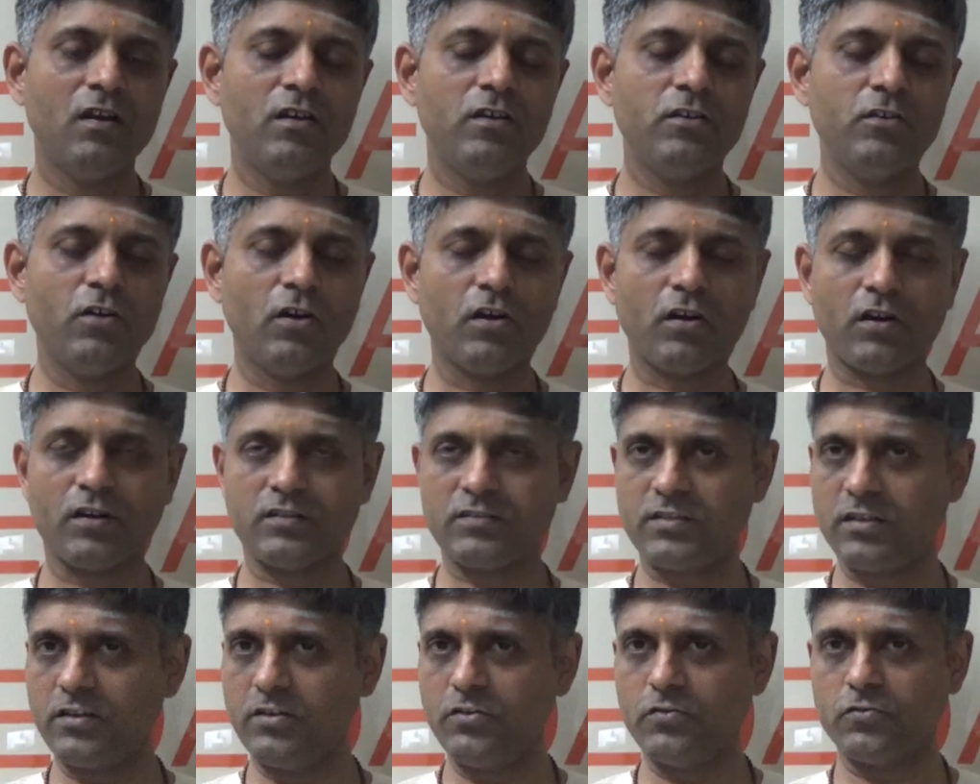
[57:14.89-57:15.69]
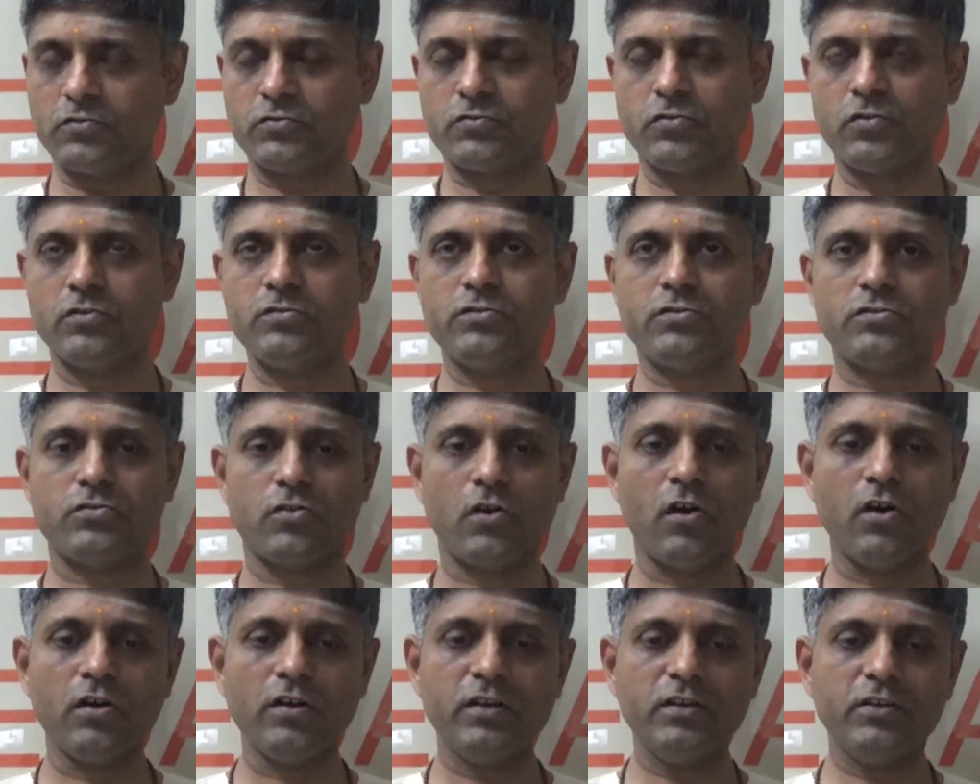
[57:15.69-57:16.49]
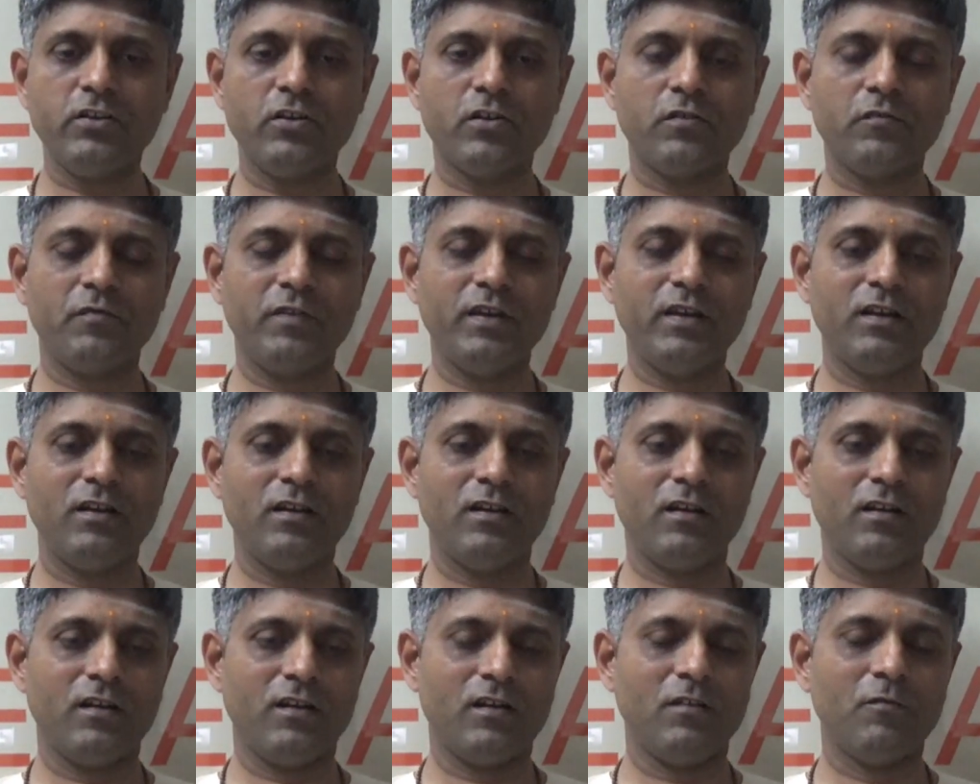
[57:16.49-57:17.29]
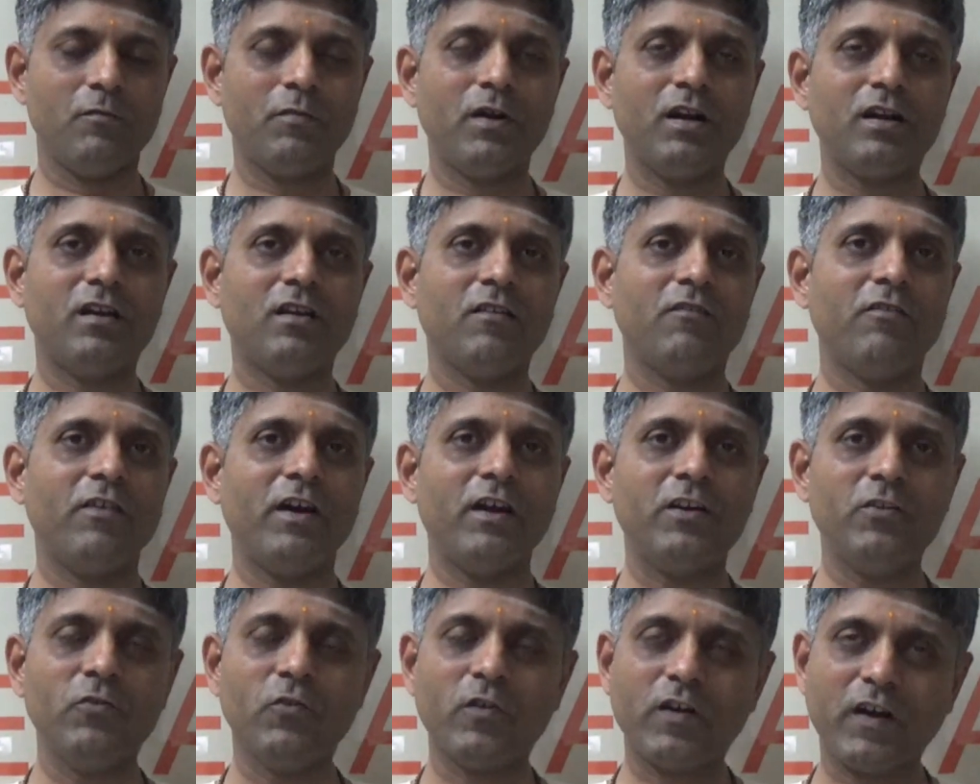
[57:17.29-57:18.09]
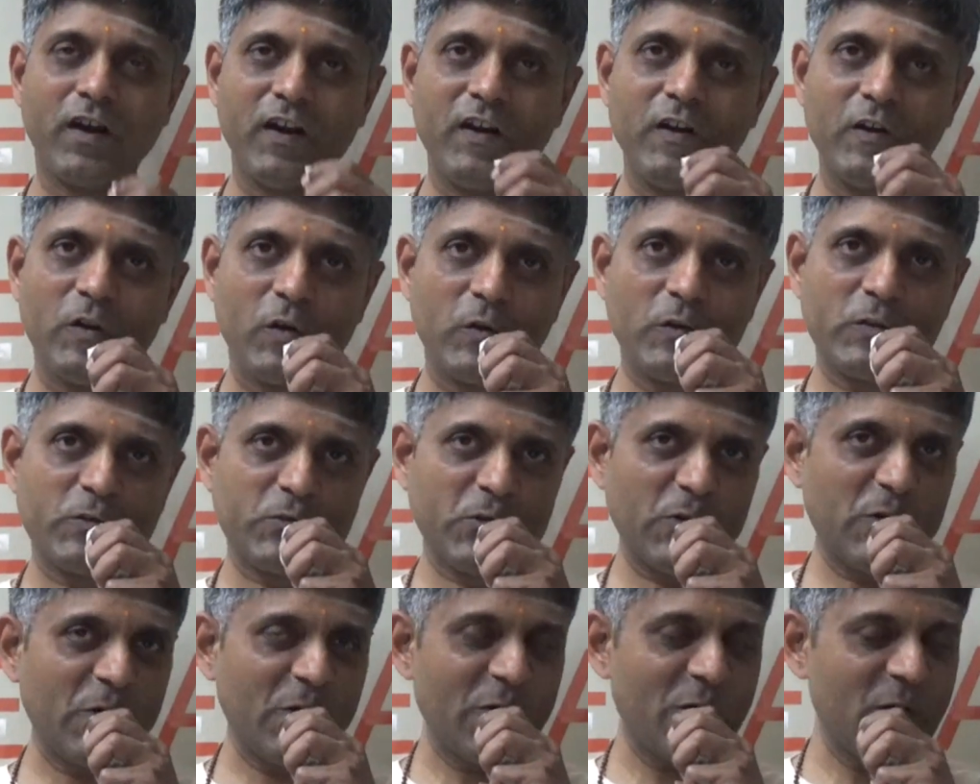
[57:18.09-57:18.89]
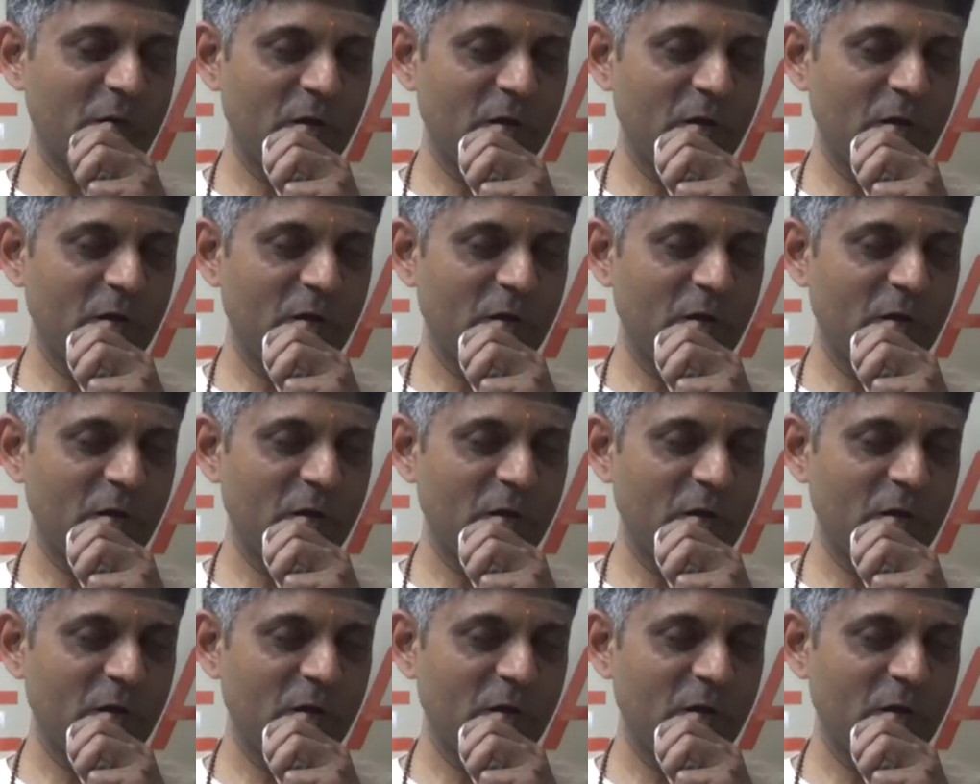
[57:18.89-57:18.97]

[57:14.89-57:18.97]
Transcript: You are resolute, so strong in your will, but were you kind also?